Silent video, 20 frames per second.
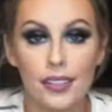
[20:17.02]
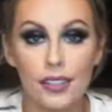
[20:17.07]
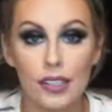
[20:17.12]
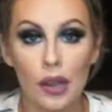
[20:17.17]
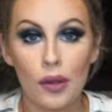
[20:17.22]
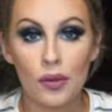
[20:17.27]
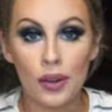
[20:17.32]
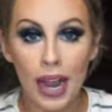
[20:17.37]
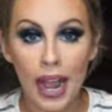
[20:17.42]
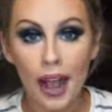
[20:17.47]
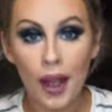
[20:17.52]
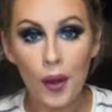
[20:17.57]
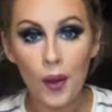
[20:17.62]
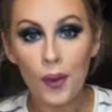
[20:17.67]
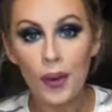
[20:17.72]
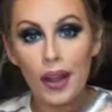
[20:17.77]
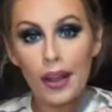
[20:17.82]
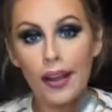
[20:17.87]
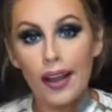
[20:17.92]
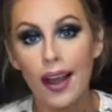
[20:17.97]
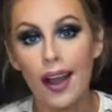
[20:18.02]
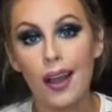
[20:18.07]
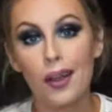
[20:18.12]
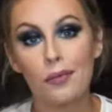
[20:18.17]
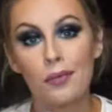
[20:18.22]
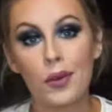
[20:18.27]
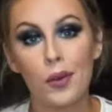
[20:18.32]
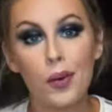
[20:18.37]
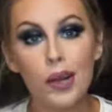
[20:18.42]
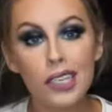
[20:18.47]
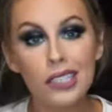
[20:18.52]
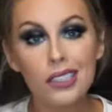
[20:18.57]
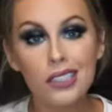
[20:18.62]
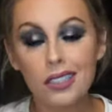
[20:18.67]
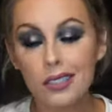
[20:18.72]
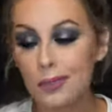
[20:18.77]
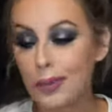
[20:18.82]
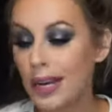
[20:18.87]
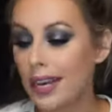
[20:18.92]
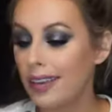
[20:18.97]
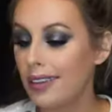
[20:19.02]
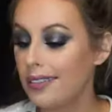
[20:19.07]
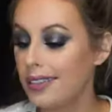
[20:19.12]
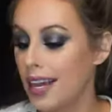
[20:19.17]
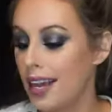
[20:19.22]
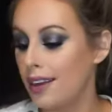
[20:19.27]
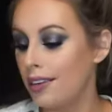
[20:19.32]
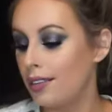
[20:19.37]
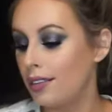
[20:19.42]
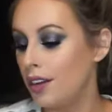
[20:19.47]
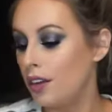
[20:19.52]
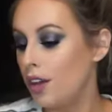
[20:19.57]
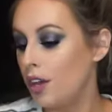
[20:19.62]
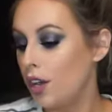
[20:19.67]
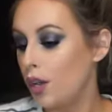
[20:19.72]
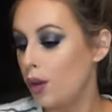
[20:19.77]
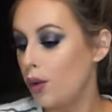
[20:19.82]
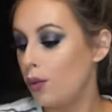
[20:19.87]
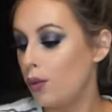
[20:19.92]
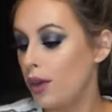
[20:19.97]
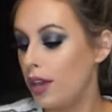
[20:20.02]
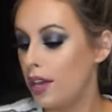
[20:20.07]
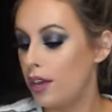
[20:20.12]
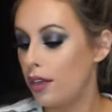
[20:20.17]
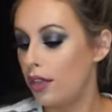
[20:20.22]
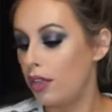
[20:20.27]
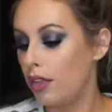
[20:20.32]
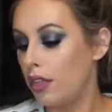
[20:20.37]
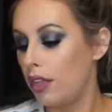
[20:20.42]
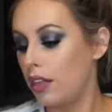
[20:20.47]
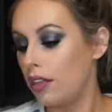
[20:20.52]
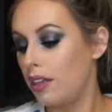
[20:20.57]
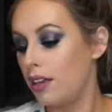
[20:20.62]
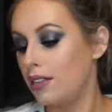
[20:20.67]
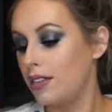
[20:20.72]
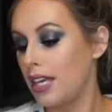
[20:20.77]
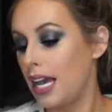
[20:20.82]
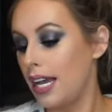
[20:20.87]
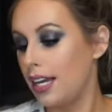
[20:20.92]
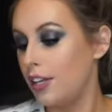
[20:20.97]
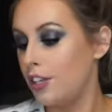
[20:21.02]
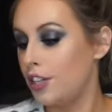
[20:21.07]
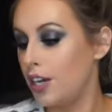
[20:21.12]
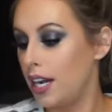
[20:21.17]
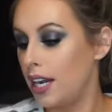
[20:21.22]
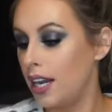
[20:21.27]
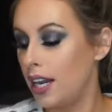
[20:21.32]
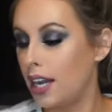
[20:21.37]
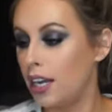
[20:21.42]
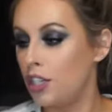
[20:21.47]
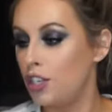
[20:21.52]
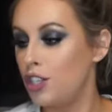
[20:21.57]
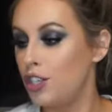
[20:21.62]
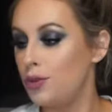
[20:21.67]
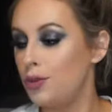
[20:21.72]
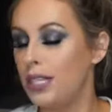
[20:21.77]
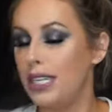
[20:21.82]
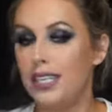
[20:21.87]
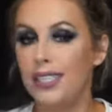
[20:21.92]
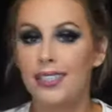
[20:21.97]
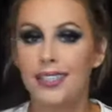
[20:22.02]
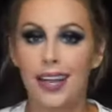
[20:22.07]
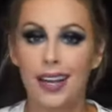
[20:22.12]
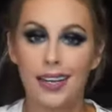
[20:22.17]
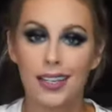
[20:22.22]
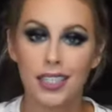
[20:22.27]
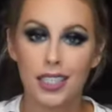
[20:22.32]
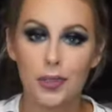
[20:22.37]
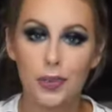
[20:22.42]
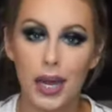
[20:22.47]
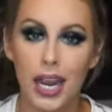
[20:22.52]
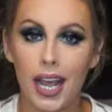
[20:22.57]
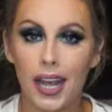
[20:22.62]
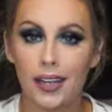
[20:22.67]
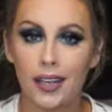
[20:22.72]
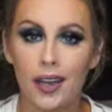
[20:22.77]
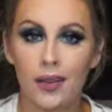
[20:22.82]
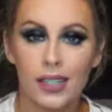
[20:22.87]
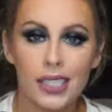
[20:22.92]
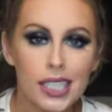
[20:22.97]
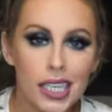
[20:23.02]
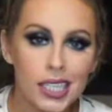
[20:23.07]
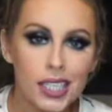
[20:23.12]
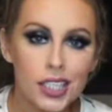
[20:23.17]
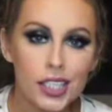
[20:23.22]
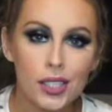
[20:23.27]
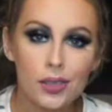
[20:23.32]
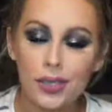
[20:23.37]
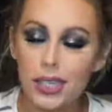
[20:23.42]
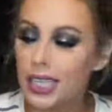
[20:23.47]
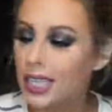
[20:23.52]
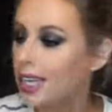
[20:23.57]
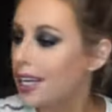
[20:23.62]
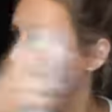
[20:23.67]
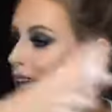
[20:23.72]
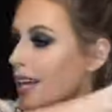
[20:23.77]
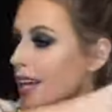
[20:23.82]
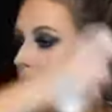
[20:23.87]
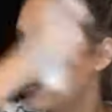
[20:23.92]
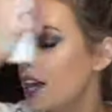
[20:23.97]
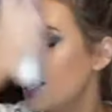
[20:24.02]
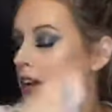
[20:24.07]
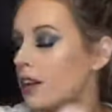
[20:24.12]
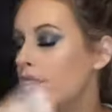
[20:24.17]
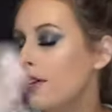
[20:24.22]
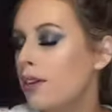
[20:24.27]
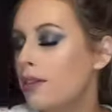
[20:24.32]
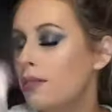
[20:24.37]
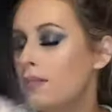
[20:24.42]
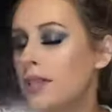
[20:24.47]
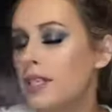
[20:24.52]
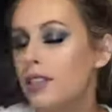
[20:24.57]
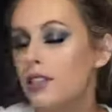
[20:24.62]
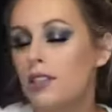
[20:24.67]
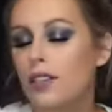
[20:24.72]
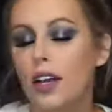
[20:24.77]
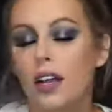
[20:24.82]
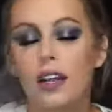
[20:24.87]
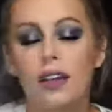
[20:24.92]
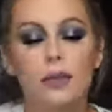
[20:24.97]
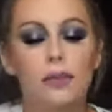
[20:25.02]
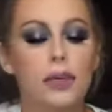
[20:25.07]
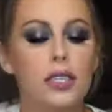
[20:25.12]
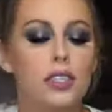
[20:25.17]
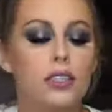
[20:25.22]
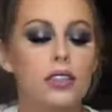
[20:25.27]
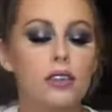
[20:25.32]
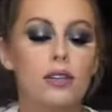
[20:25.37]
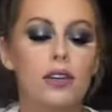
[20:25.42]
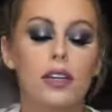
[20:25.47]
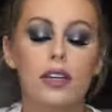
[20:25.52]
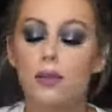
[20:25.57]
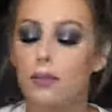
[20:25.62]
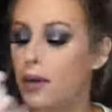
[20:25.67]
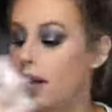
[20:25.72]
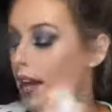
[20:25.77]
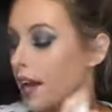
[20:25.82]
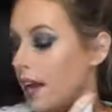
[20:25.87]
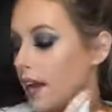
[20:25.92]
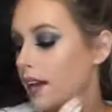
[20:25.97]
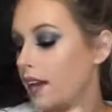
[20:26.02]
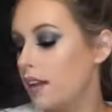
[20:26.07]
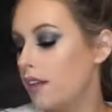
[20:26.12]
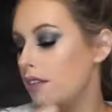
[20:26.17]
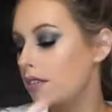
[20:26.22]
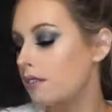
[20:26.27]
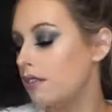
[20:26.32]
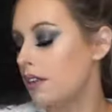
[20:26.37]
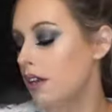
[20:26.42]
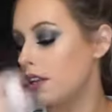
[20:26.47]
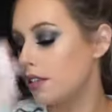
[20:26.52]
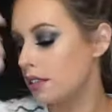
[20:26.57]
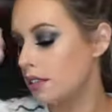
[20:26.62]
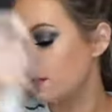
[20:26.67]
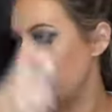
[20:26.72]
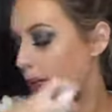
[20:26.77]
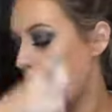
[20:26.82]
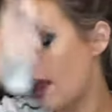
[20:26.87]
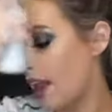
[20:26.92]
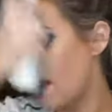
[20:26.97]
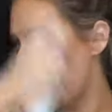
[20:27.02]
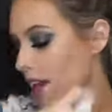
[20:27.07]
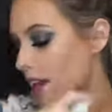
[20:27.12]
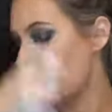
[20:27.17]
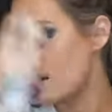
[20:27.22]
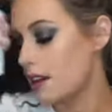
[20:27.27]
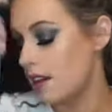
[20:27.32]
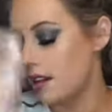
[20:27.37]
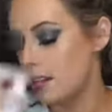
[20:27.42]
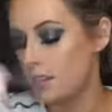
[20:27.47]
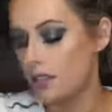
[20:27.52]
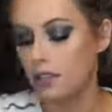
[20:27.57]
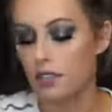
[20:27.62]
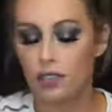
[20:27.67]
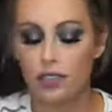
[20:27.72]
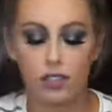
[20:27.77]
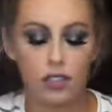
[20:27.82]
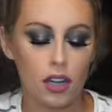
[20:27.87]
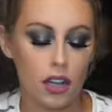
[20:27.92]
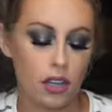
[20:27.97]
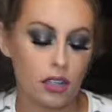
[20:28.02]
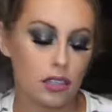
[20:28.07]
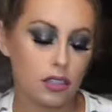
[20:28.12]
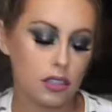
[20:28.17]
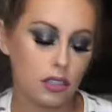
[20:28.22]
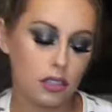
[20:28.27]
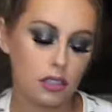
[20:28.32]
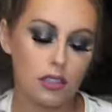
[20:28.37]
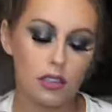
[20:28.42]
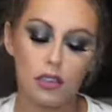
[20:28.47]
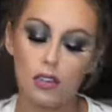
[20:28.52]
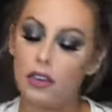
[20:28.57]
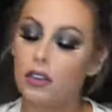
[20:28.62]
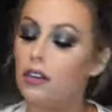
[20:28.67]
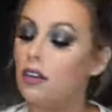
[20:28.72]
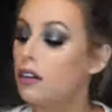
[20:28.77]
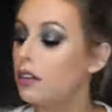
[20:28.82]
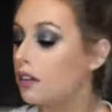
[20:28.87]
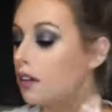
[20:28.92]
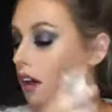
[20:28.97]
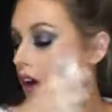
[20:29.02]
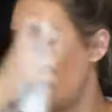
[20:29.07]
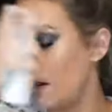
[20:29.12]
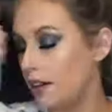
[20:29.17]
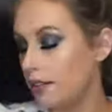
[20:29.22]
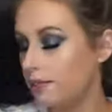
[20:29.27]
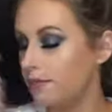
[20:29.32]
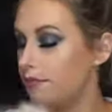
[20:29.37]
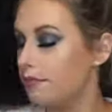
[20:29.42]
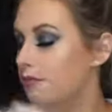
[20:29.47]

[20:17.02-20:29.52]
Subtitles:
So now I'm going to spray it down with this hydrating dewy setting spray. I know it says dewy. I know I'm not trying to be dewy, but this bake is just a lot.